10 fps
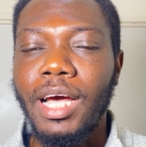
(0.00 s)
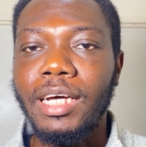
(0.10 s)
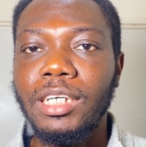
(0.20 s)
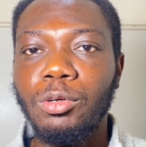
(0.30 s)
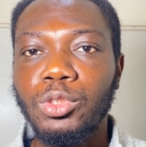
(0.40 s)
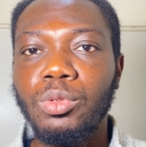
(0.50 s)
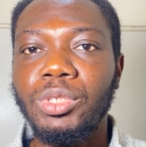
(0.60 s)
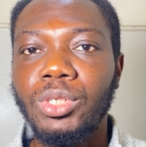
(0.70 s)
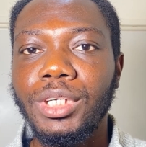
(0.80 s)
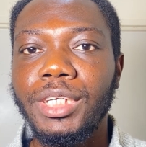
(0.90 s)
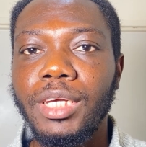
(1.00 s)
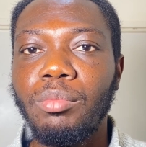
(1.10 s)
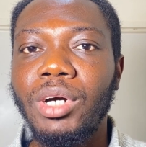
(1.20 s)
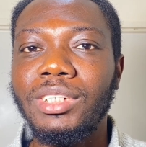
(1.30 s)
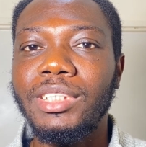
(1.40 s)
and I'll also be talking
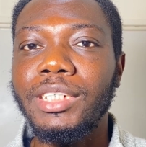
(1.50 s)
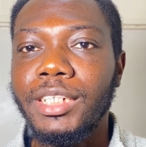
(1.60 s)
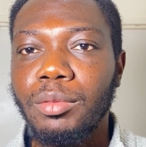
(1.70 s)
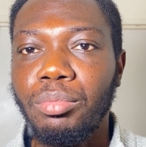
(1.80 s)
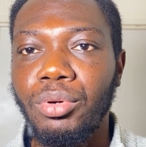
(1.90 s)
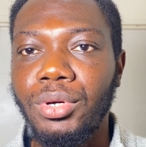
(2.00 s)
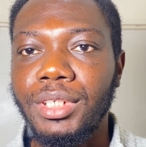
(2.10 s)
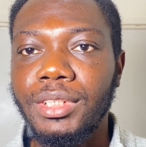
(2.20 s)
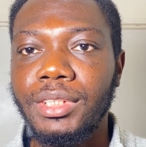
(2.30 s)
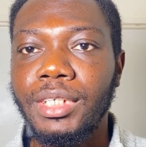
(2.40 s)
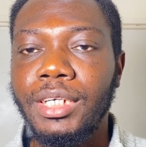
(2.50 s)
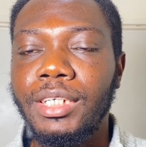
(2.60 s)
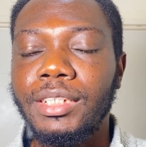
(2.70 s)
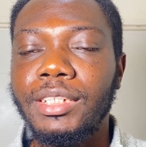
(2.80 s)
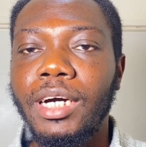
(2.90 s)
about the 3 points
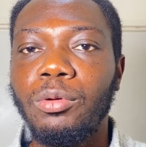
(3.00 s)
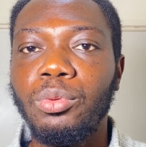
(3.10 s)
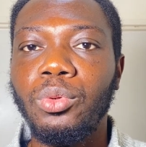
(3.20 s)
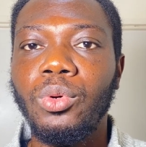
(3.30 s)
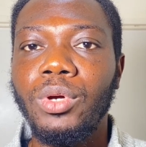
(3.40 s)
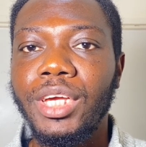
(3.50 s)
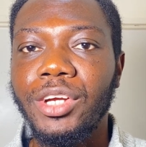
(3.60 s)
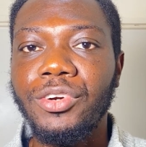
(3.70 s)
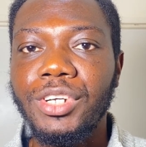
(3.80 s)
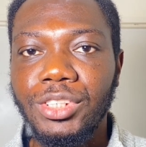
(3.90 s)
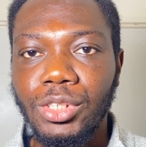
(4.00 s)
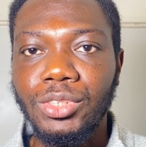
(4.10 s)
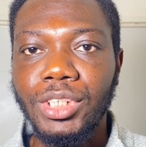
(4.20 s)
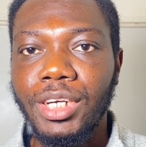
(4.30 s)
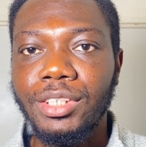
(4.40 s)
that will increase your
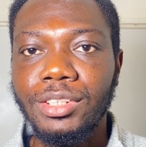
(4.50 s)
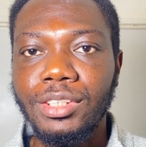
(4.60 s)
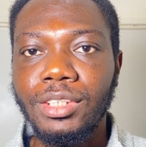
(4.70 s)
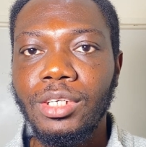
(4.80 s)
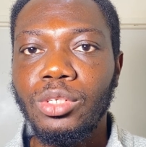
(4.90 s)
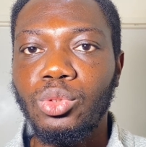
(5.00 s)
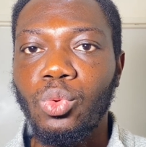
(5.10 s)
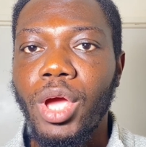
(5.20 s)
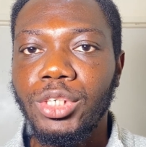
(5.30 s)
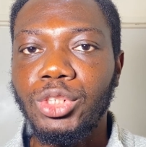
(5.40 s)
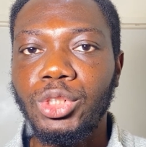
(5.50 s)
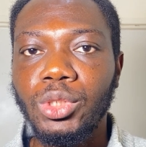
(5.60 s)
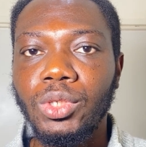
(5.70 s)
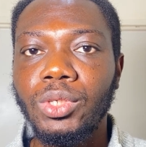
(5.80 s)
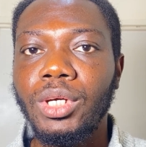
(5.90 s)
chance to
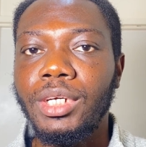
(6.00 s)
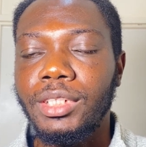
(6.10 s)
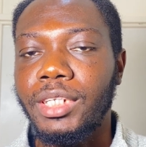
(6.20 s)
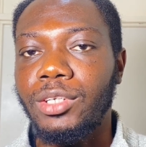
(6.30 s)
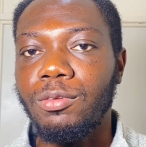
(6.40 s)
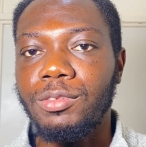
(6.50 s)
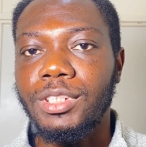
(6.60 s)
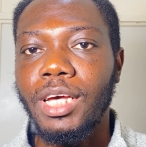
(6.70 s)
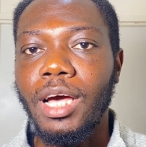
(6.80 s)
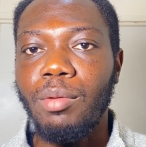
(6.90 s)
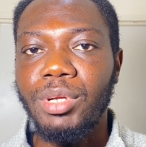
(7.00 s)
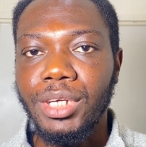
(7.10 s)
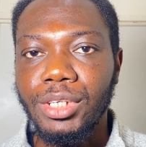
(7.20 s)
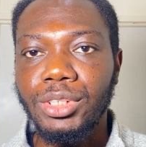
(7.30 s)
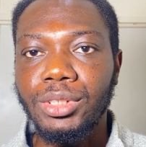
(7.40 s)
ensure that your visa
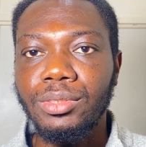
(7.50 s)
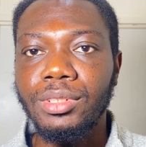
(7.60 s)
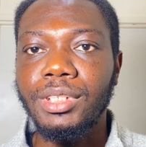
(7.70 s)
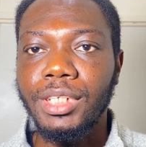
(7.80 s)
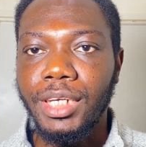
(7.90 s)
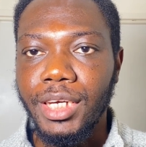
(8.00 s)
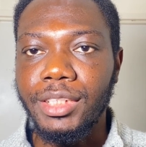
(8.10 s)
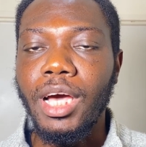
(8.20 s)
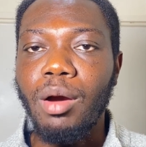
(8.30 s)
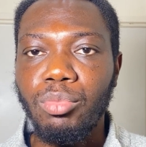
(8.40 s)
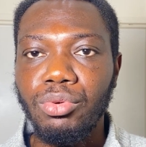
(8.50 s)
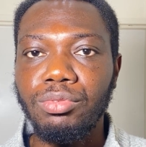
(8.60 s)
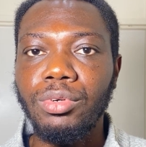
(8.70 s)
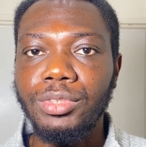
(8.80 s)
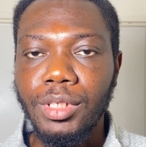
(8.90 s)
application gets
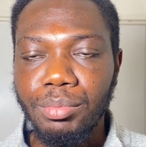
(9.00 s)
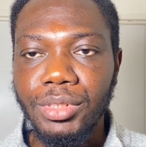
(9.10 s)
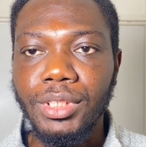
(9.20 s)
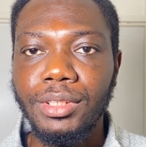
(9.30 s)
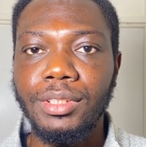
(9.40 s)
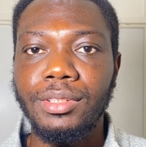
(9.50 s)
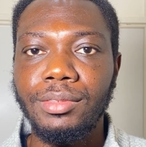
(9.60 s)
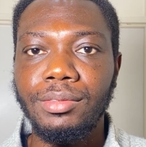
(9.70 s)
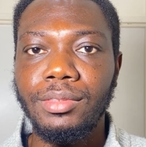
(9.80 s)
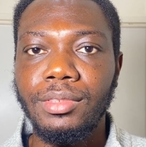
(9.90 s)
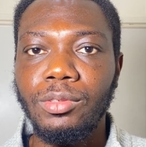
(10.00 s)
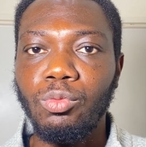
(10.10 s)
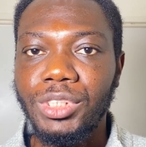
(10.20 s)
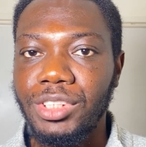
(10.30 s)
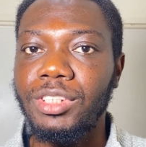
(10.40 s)
approved 100%,
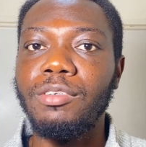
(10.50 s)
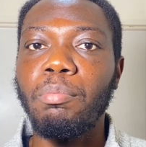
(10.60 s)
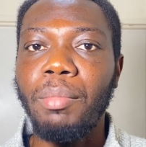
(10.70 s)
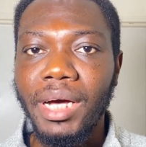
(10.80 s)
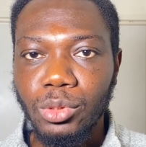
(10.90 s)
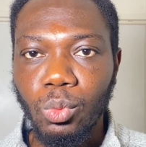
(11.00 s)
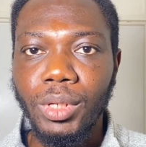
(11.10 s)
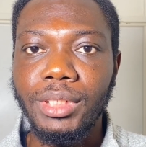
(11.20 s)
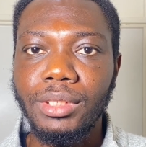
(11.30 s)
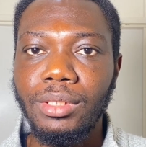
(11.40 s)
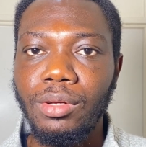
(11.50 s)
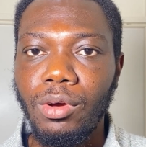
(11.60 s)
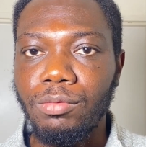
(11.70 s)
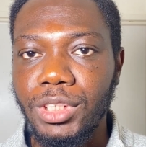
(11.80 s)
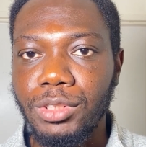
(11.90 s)
which is the part 1
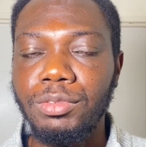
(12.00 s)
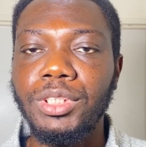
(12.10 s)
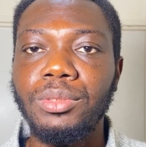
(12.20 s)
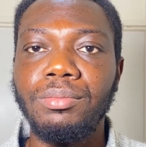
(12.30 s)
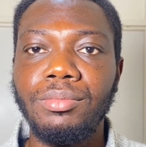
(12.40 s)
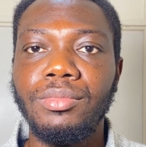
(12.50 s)
of this video.